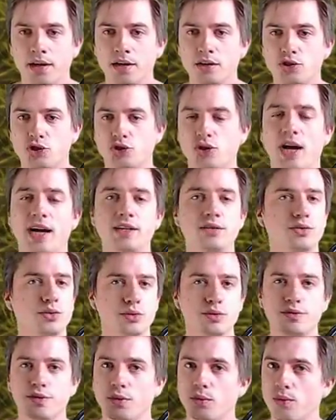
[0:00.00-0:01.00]
Try
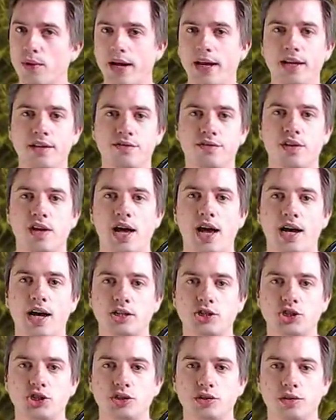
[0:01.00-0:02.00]
do the wave
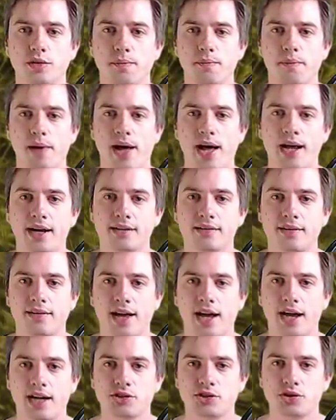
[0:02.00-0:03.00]
dash, back
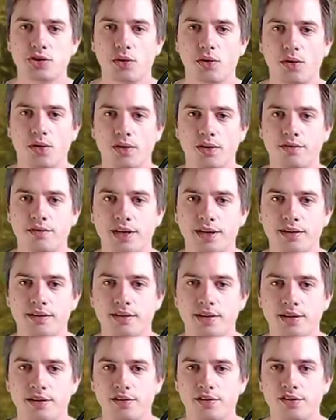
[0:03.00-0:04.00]
dash, all of it.
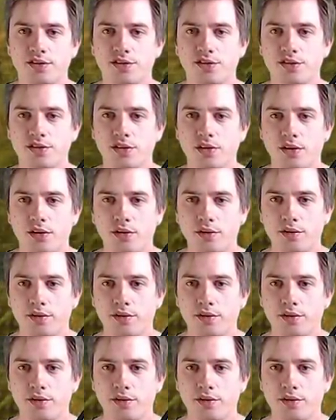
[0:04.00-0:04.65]
It's so